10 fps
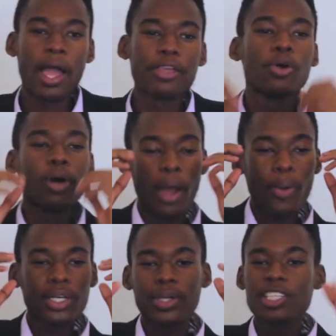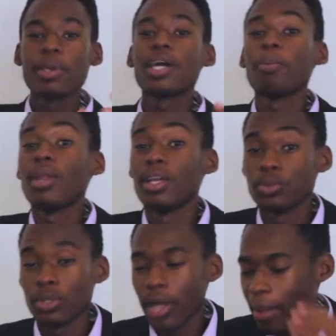You know, I wonder what these pickup lines
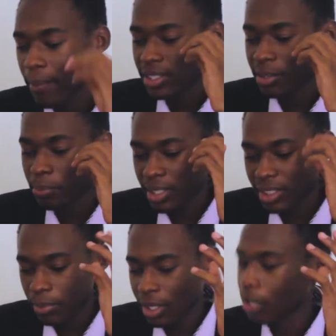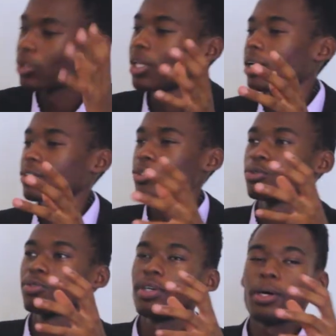were. I imagine it being something along the lines
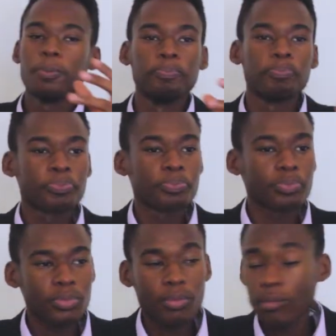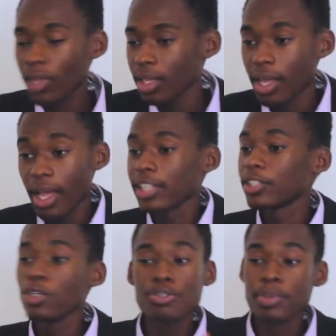of,
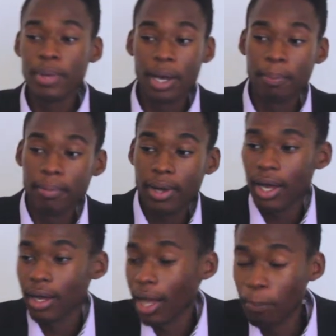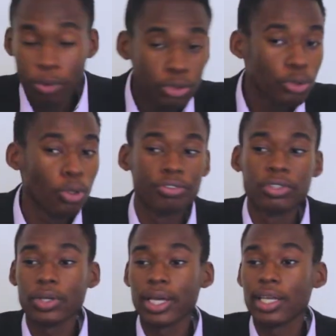excuse me, ma'am, I pulled you over
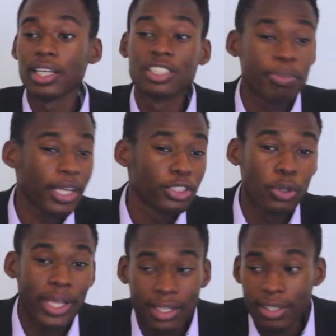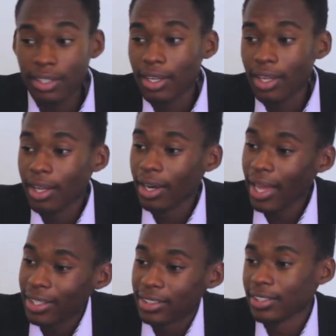so I can inspect your head
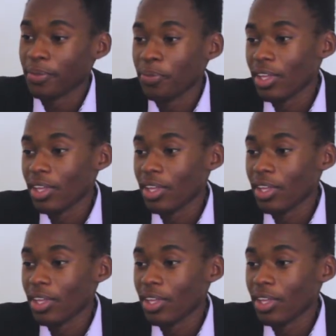lights.